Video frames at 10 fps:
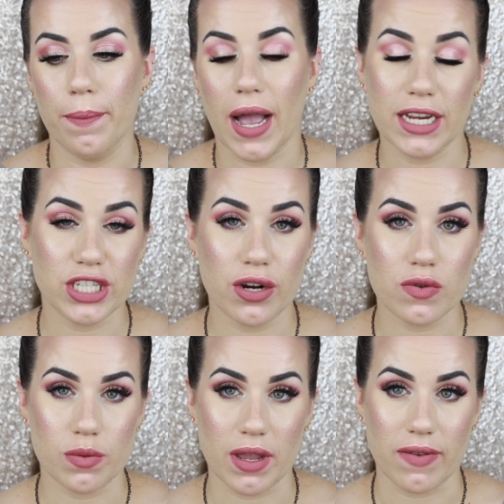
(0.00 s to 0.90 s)
eyeshadow
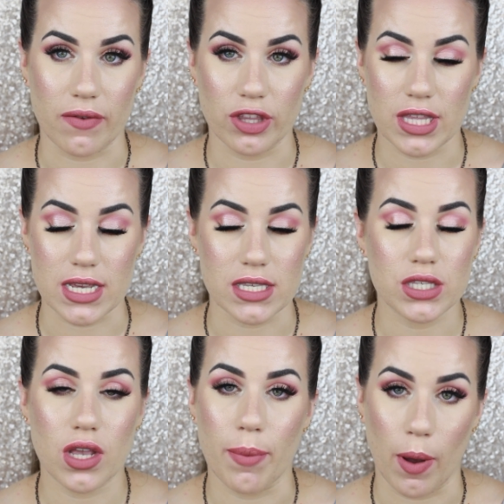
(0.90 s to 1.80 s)
is one of my favorite
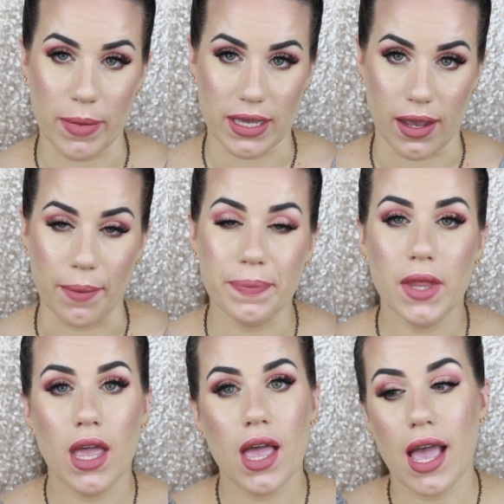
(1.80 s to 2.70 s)
things about makeup,
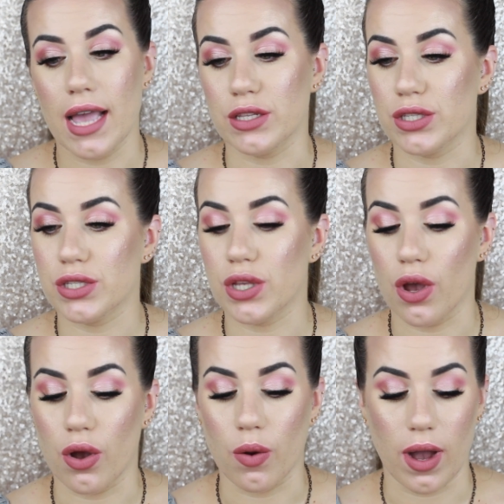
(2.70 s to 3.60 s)
and so
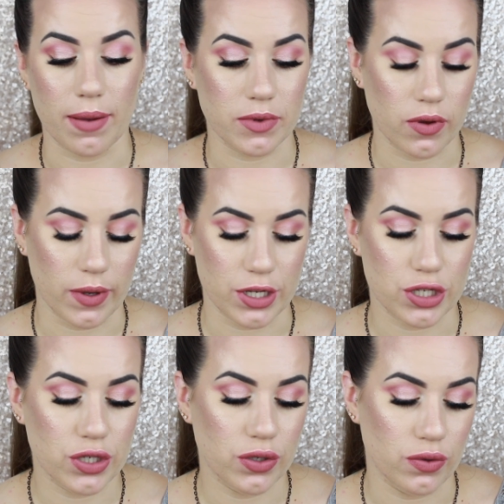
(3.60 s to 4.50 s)
I'm going
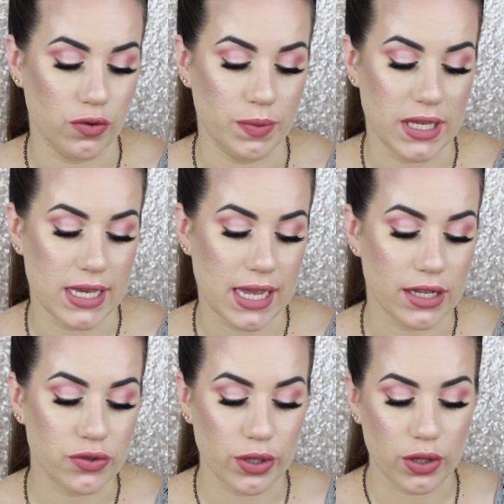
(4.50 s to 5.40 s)
to be
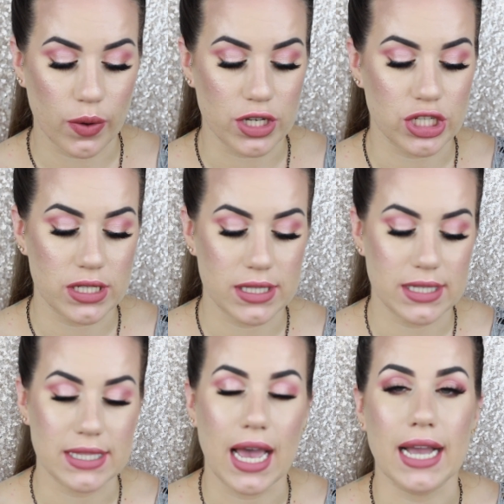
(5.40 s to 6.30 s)
answering the
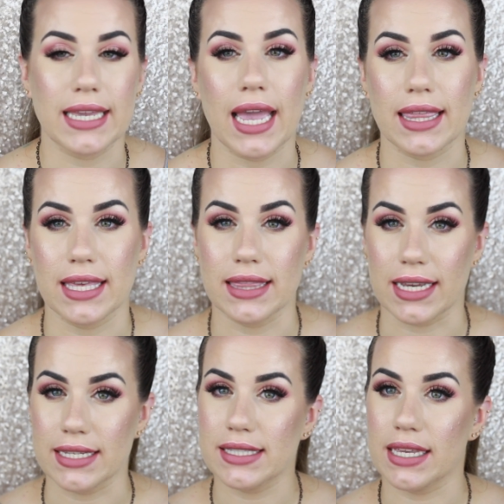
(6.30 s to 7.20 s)
questions that Kathleen
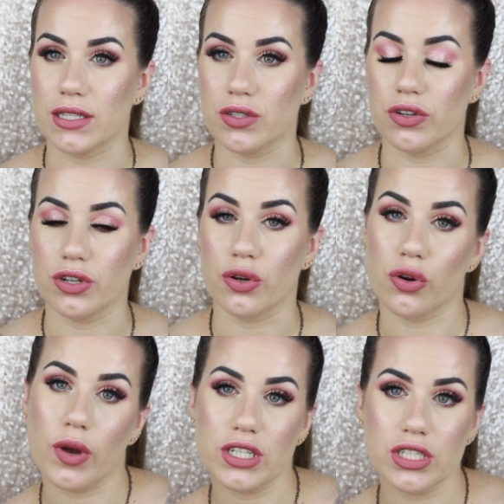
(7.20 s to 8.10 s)
Lights answered in her
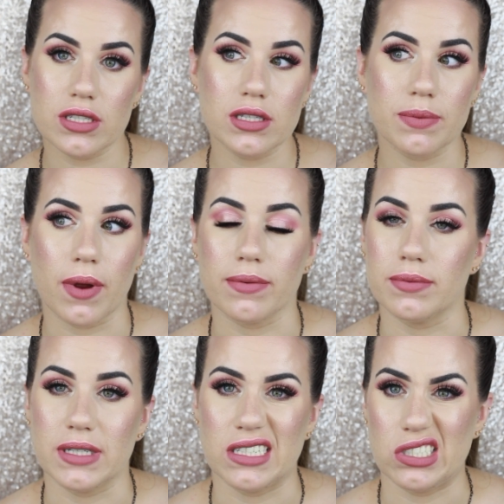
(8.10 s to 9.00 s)
questions
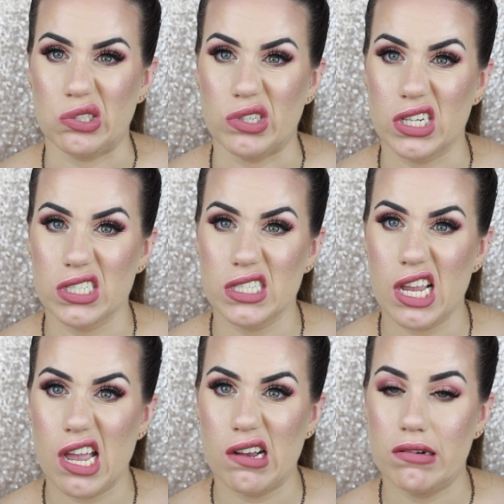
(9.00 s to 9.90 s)
probably 2 years
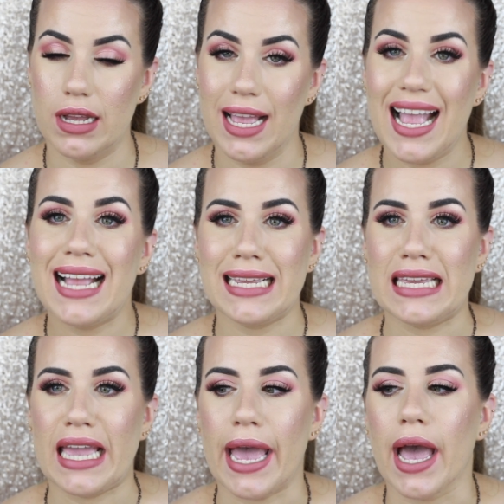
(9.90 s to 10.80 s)
ago.
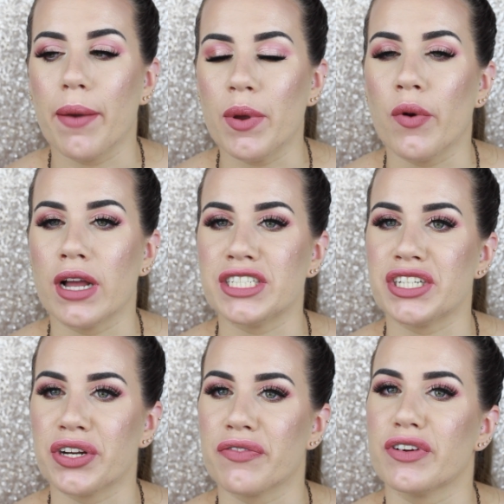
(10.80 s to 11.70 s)
Yeah, I've been
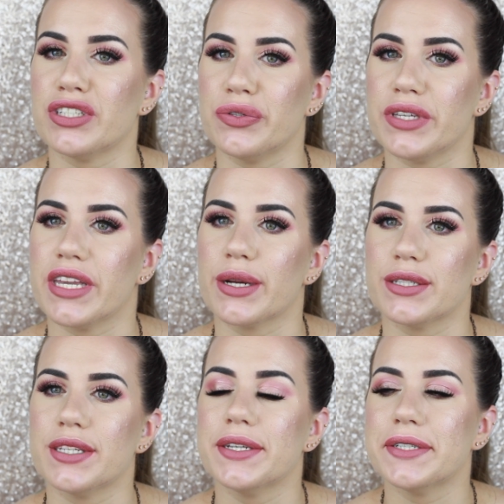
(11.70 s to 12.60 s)
watching her for 2
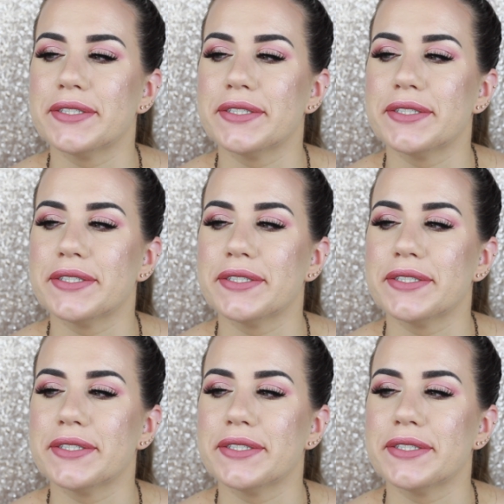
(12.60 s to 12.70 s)
years.